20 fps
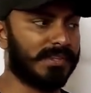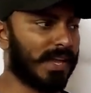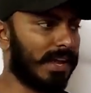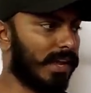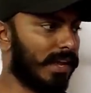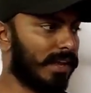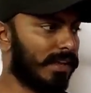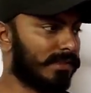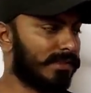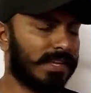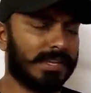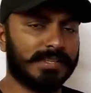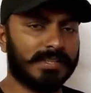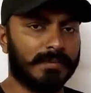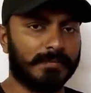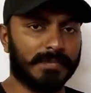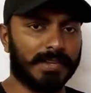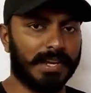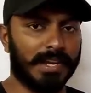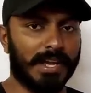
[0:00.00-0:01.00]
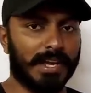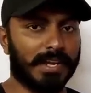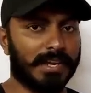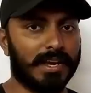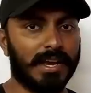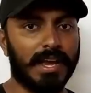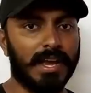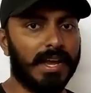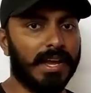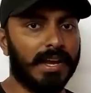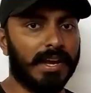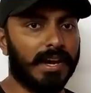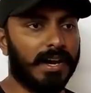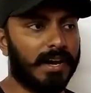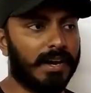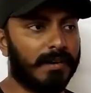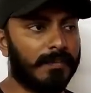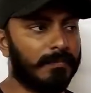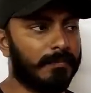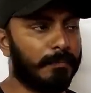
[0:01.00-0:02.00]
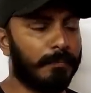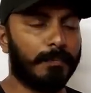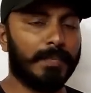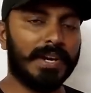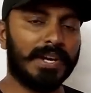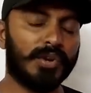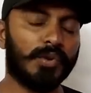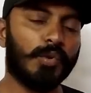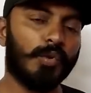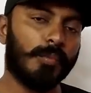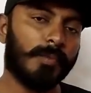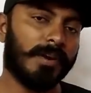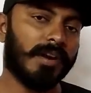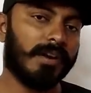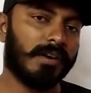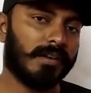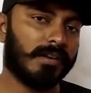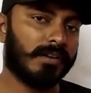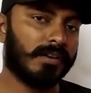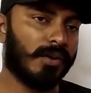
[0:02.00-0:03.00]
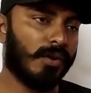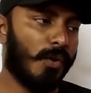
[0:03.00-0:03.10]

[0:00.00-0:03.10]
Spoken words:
Say something like, build Uber